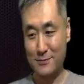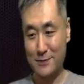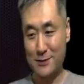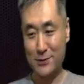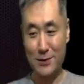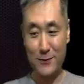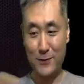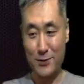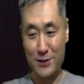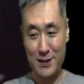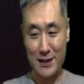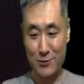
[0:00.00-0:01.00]
So different
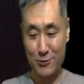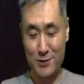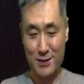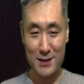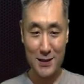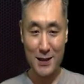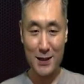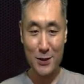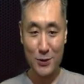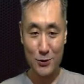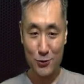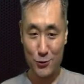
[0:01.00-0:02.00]
sequence.
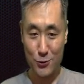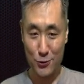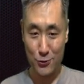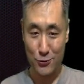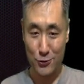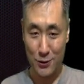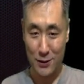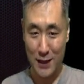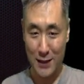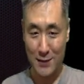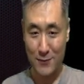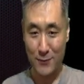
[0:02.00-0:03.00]
You should do the
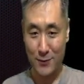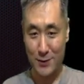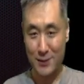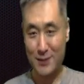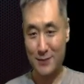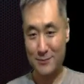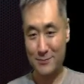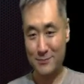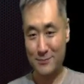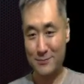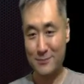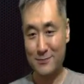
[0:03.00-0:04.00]
test first.
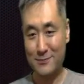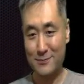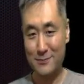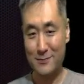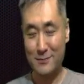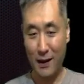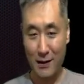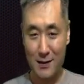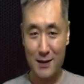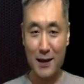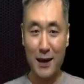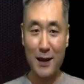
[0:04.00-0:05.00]
And
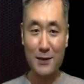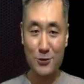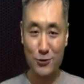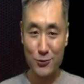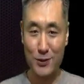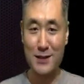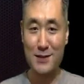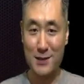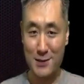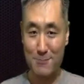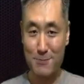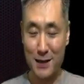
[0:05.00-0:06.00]
then you can
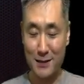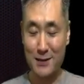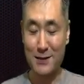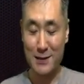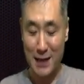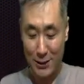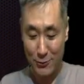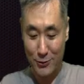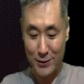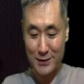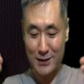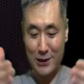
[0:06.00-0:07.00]
suspect,
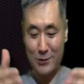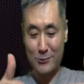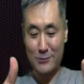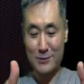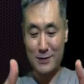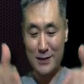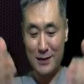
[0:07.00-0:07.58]
narrowing down